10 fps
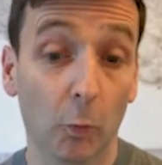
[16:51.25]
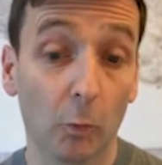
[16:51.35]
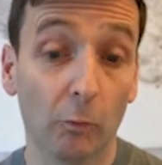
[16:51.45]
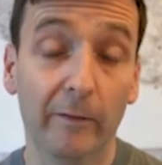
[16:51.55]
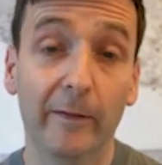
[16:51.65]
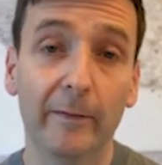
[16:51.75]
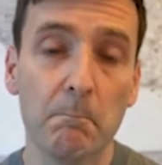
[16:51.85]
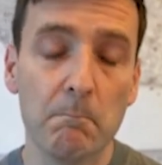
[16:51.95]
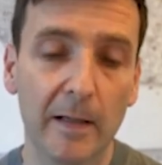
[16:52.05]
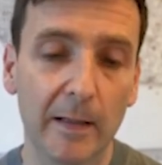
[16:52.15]
It is
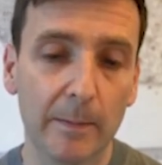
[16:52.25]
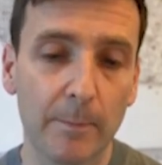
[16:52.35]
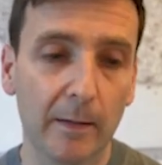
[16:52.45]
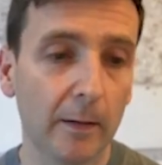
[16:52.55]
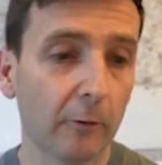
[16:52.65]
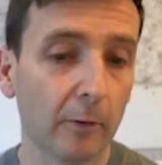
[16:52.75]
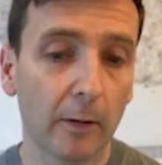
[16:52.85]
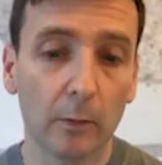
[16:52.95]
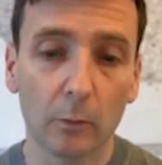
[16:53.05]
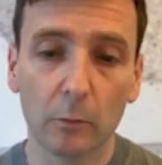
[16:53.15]
many
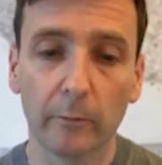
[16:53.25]
triangles.